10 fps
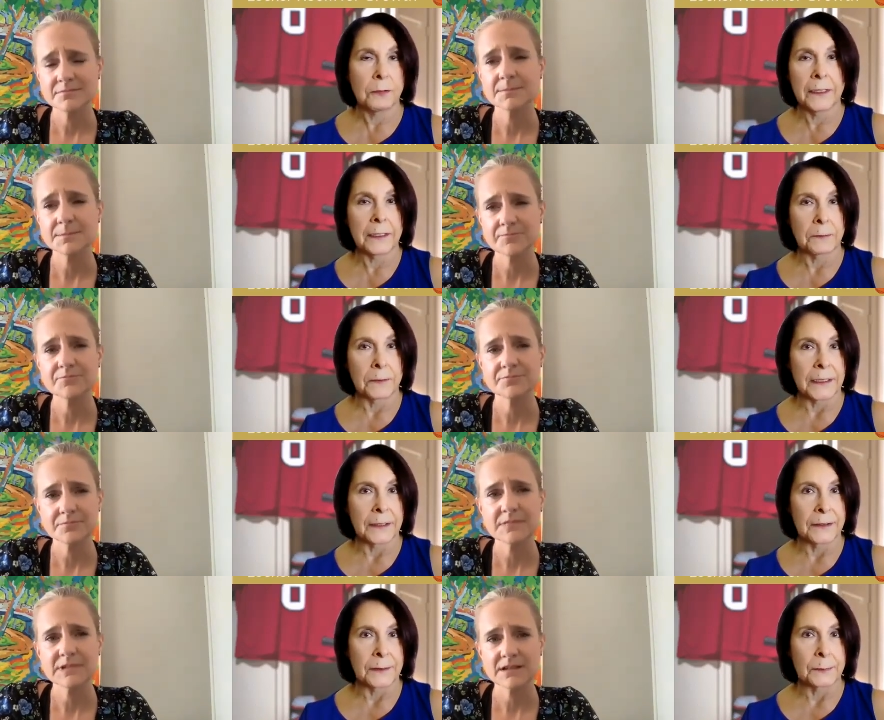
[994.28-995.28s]
Speaker 1: really, really
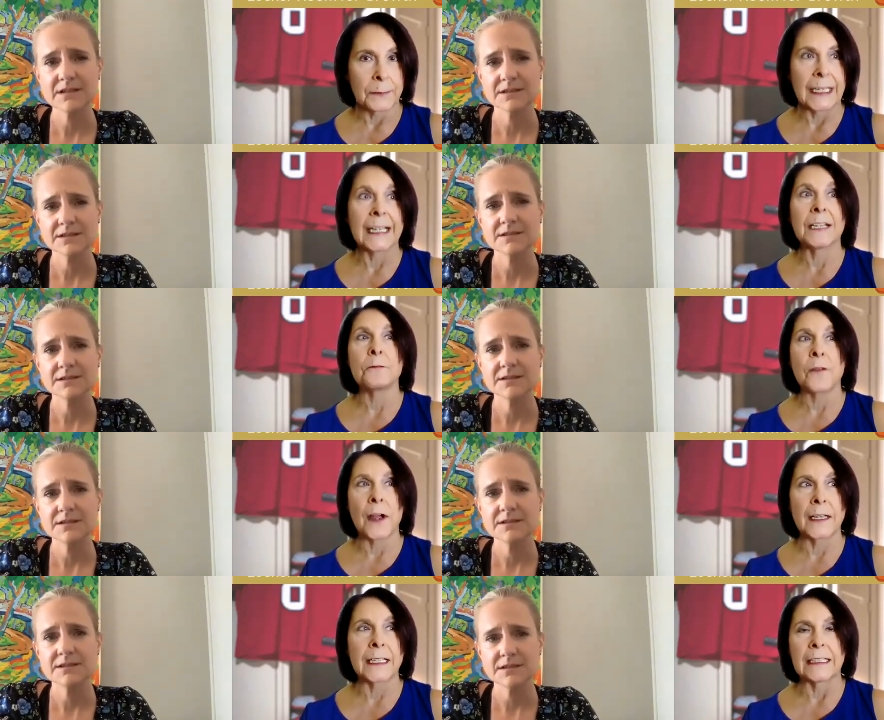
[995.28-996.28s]
good. But and then
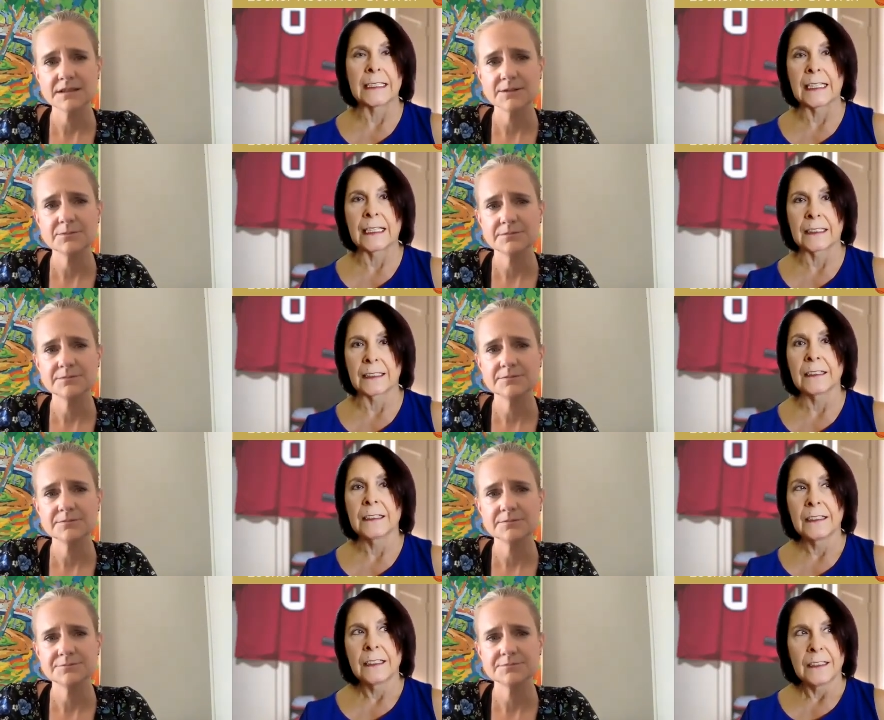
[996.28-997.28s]
finally at the end,
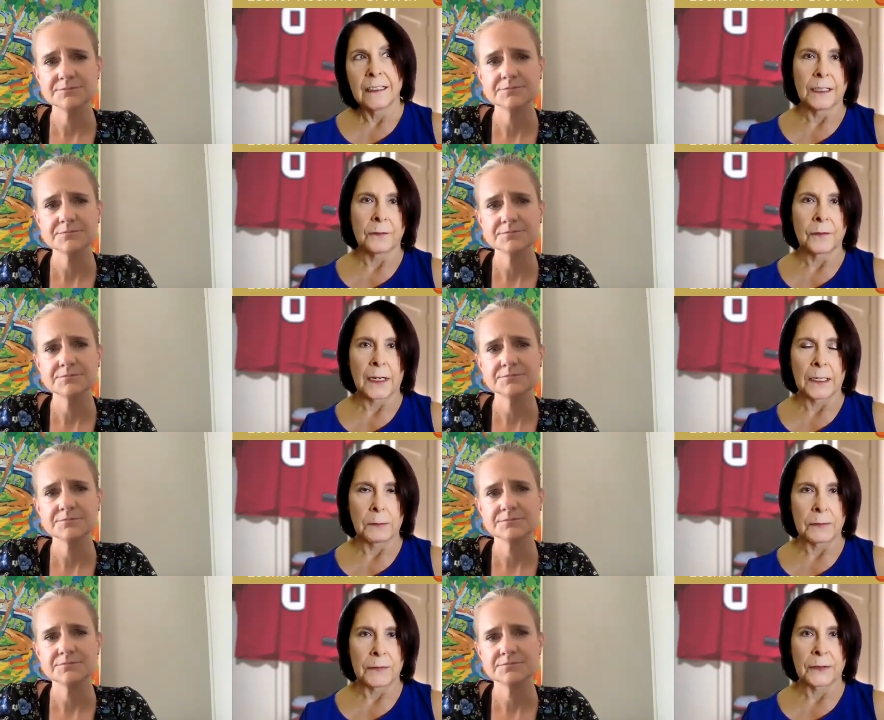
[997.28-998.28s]
he finally
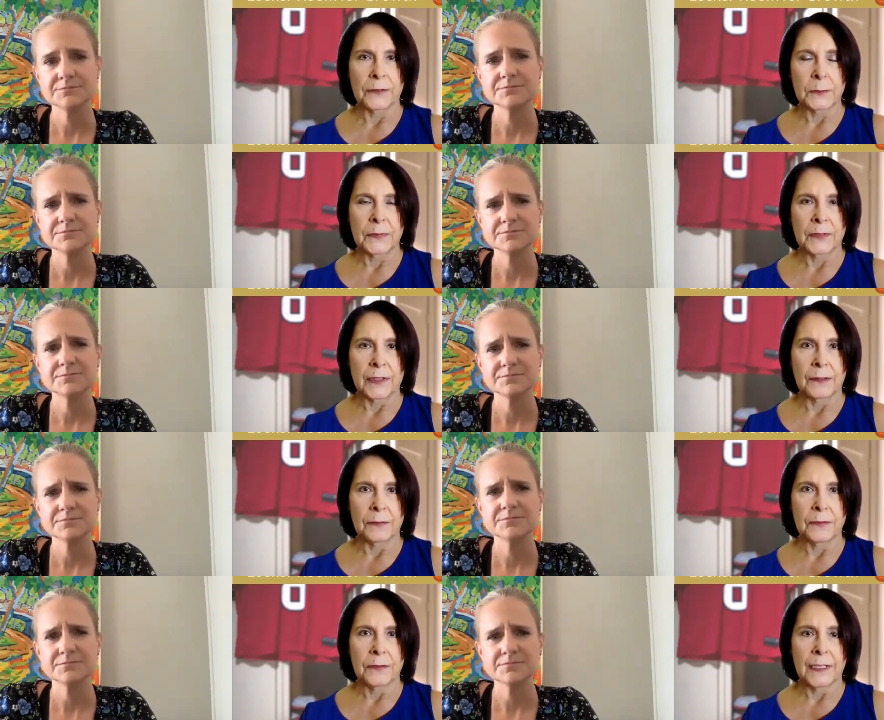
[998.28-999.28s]
reveals
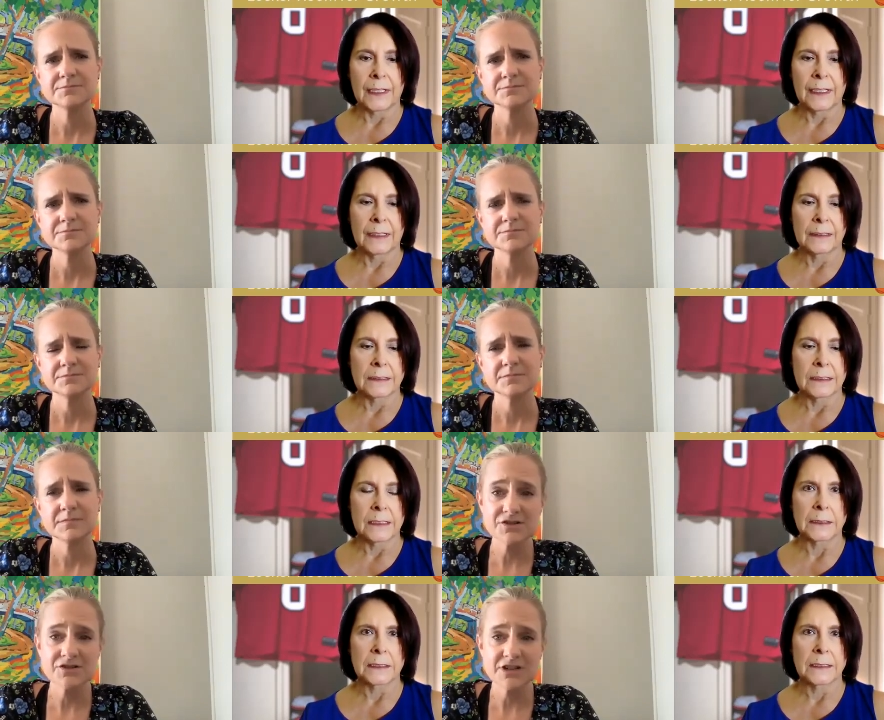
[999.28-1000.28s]
himself and
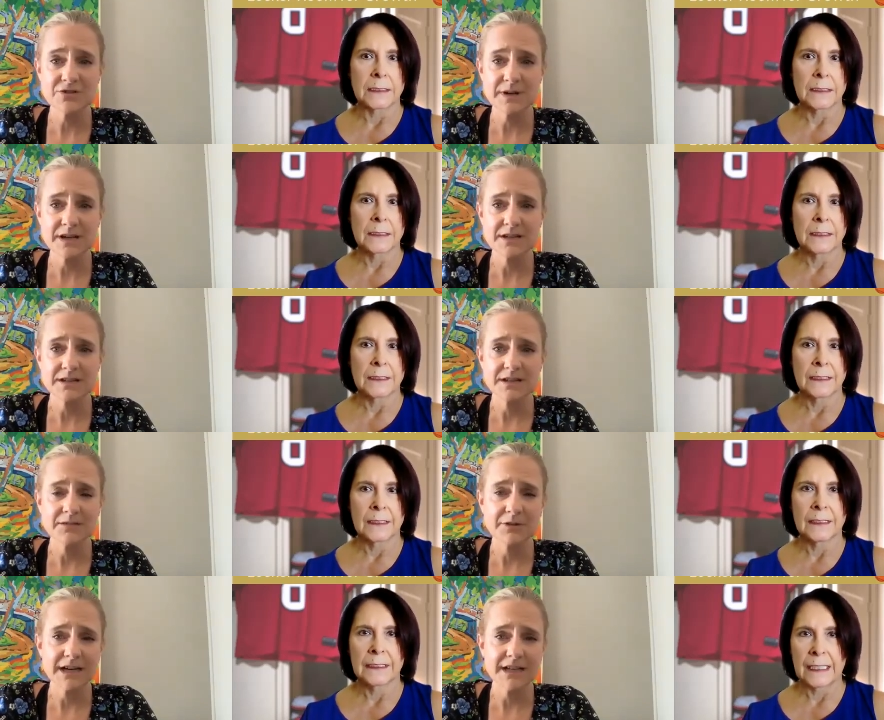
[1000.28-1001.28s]
Speaker 2: there's judgment
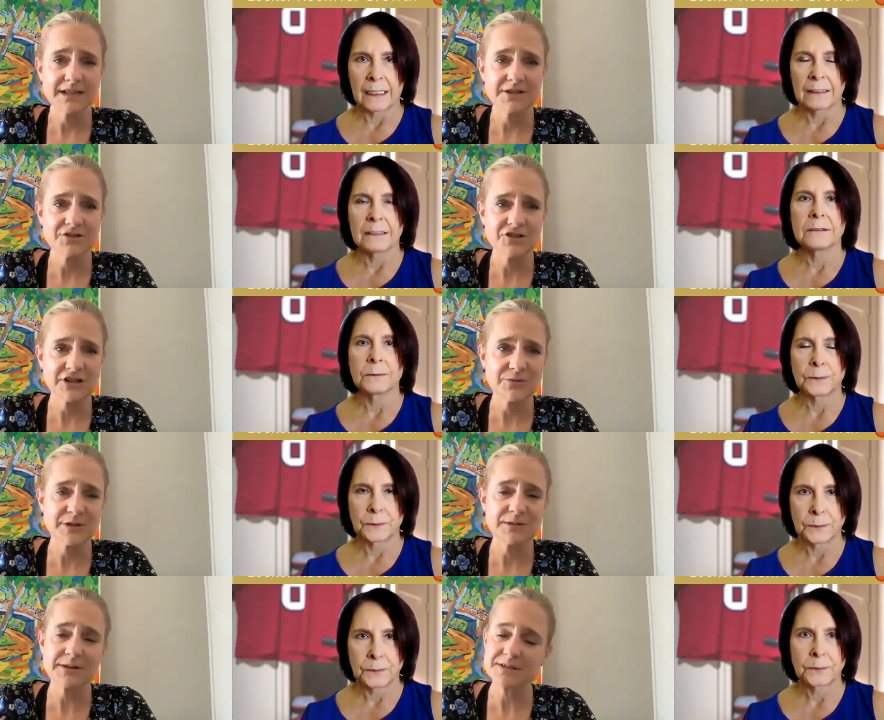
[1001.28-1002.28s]
right there's
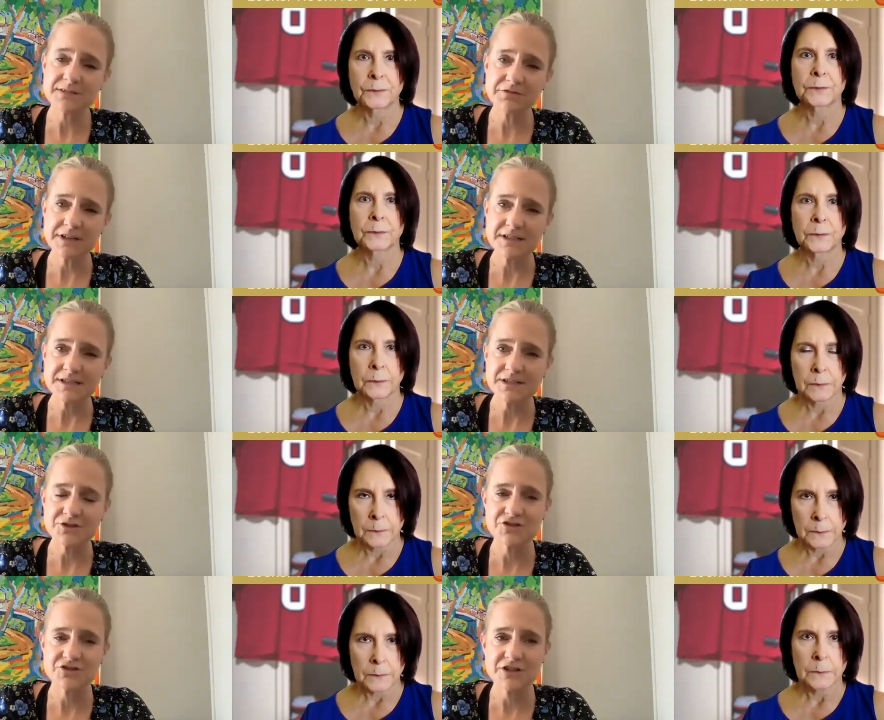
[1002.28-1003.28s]
judgment around difference
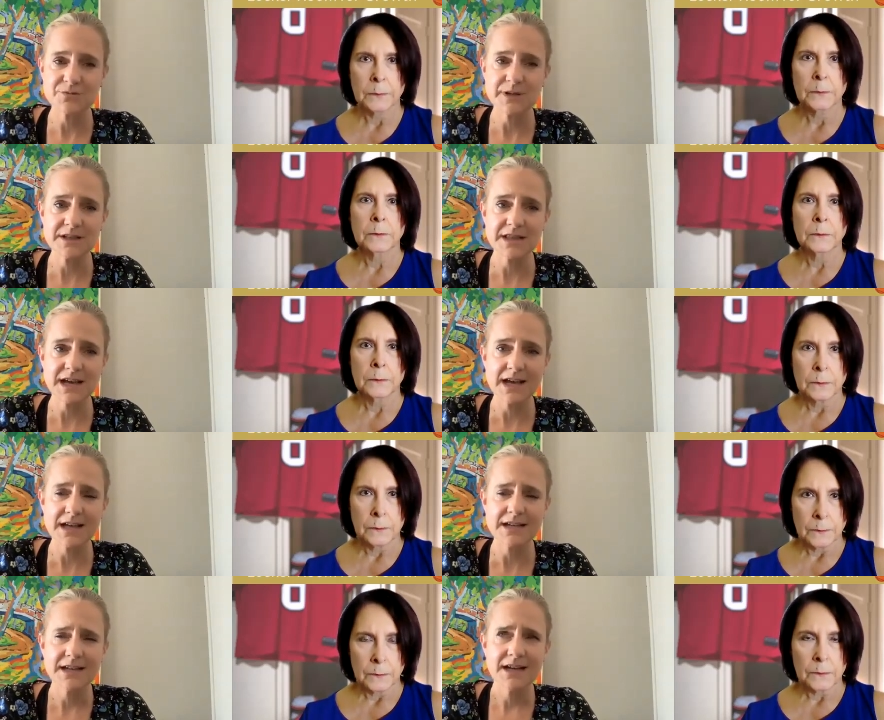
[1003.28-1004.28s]
there's judgment
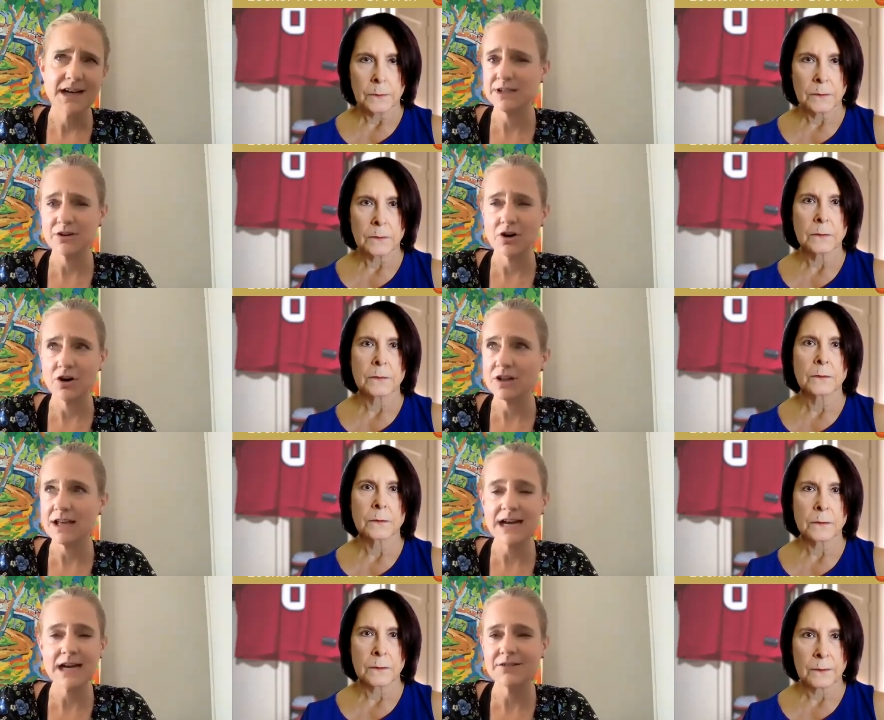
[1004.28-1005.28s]
that we all
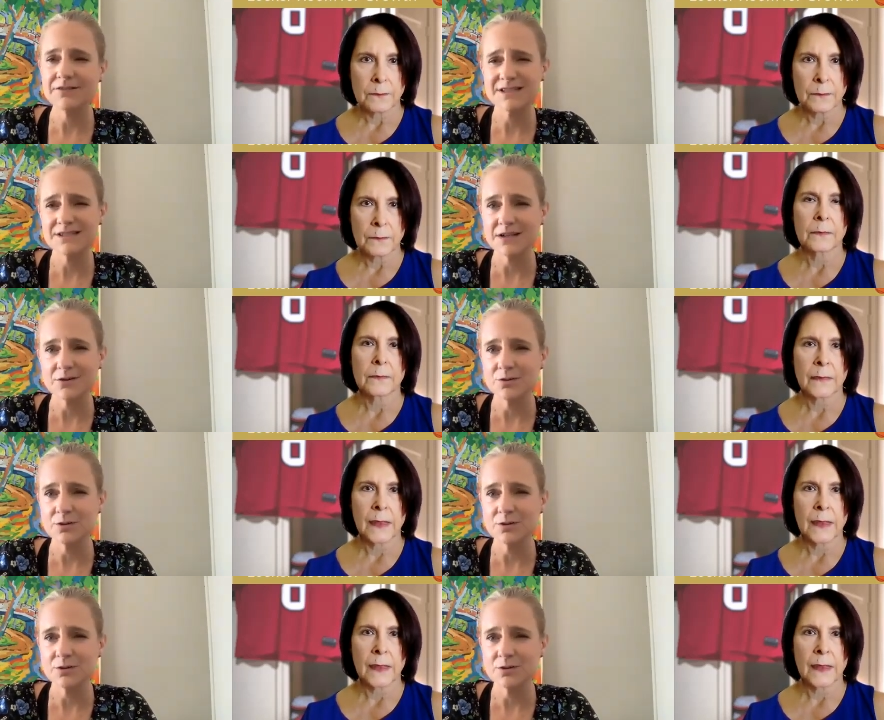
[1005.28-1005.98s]
have it's that